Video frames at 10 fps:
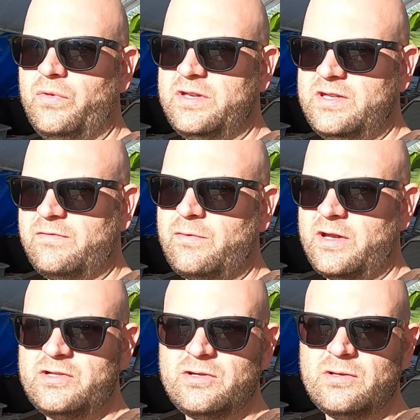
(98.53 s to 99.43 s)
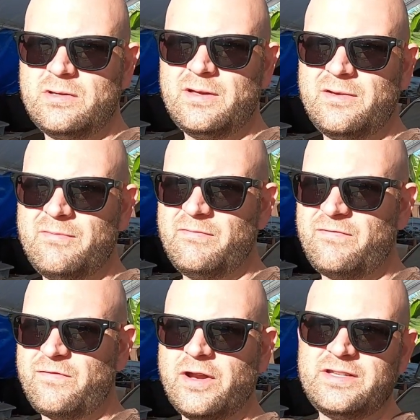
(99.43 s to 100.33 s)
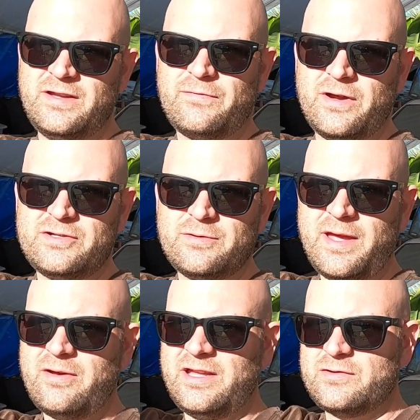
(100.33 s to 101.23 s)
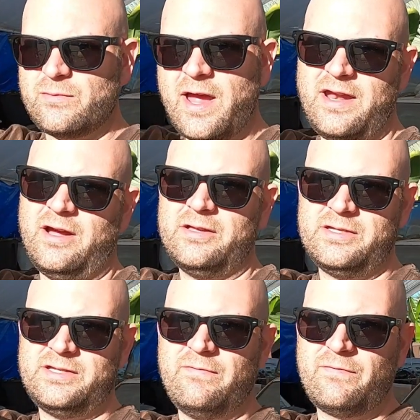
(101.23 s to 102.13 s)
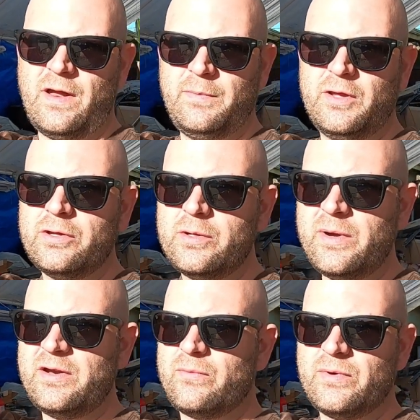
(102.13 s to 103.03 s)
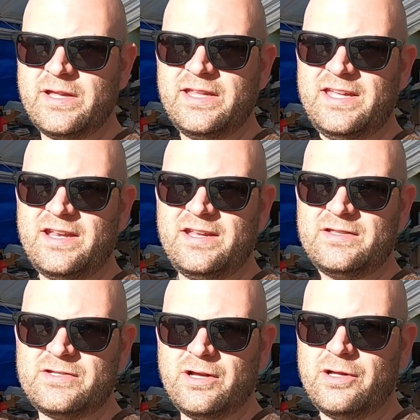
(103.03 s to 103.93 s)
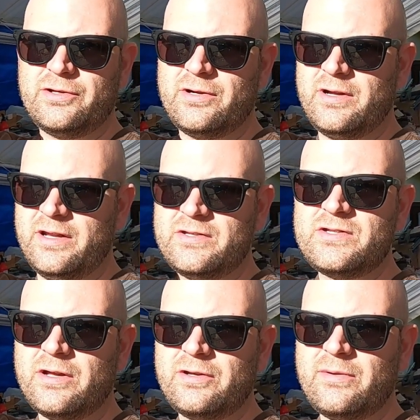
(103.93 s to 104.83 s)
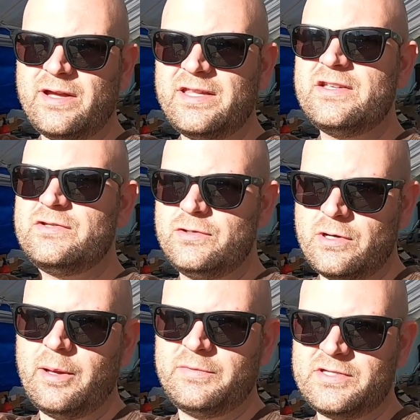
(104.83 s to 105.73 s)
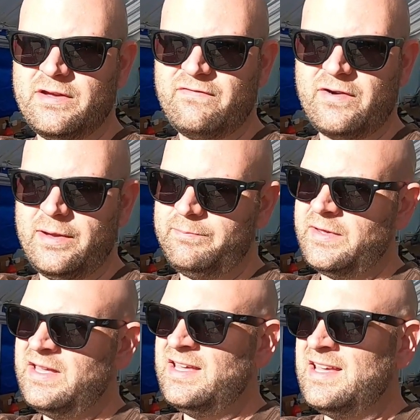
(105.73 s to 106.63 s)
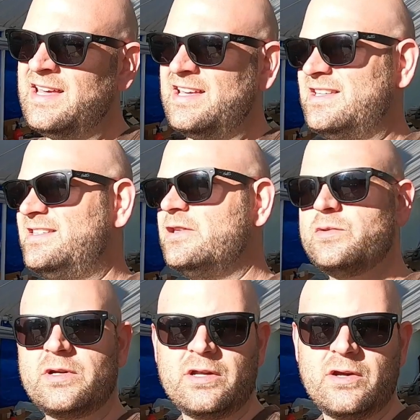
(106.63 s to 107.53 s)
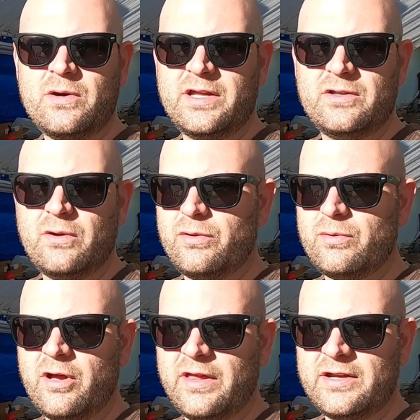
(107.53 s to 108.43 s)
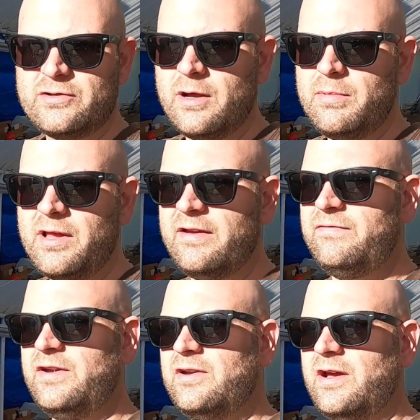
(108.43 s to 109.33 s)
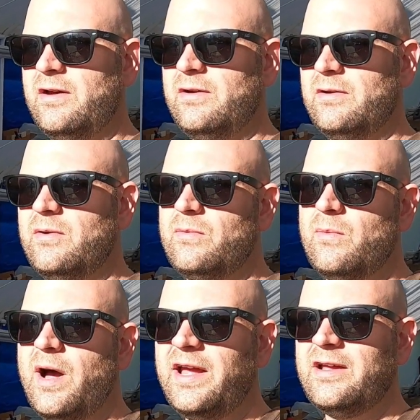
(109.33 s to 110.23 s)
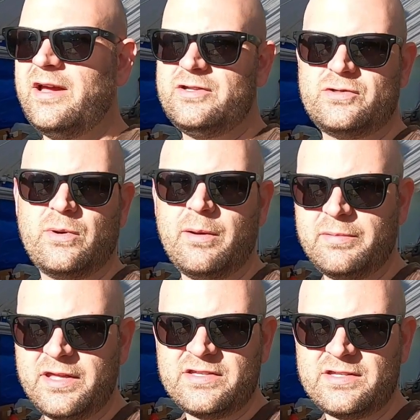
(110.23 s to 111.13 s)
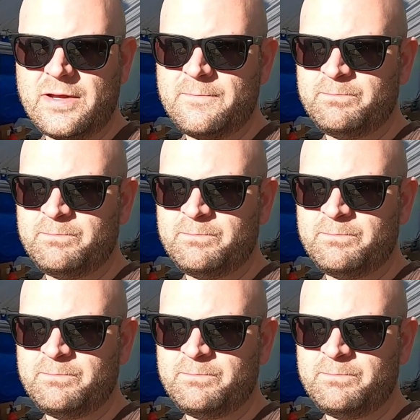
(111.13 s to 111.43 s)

the differential, front differential mount is right on the subframe, and the only way to really get it installed or uninstalled correctly is to drop the subframe. Since we're going to go ahead and go through all that trouble, I figured out why not swap this